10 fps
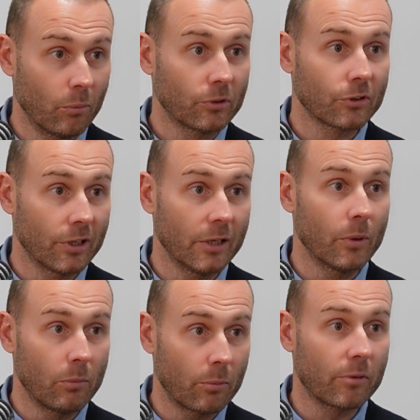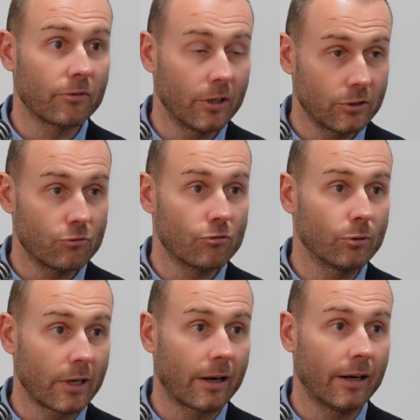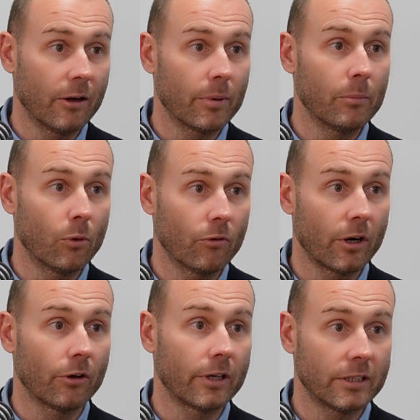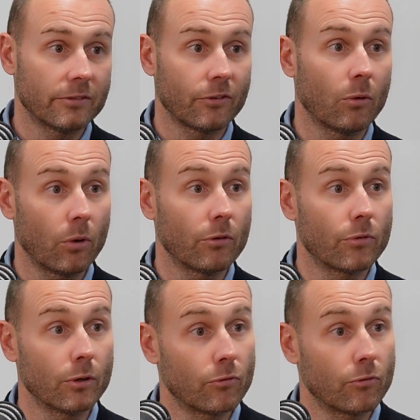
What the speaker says: certainly we would prefer to drill down a little bit more and identify what the real